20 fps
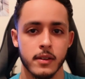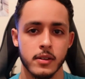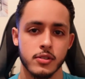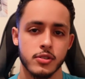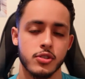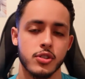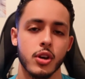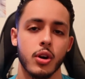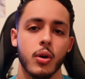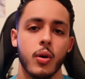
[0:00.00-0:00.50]

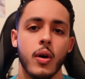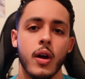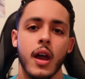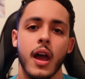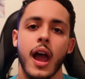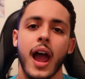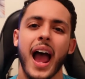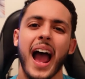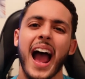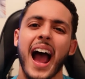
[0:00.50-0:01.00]
So
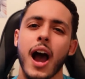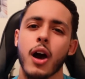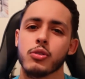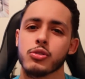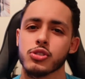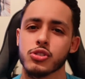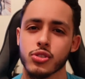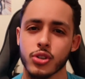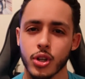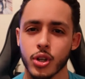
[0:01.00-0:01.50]
how
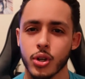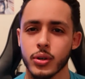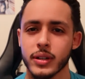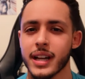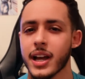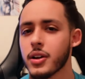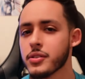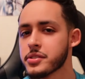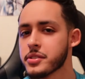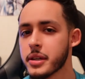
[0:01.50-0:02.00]
slow and
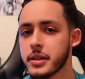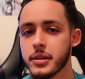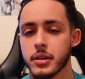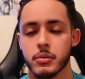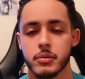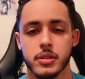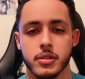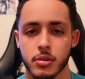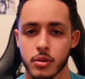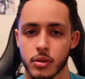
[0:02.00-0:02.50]
how steady are
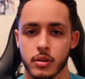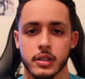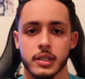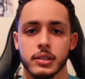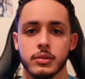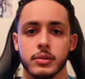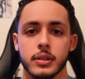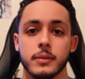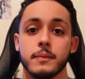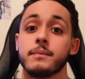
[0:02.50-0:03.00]
we
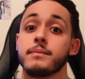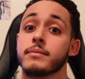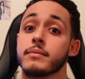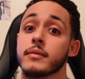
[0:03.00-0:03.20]
talking, Will?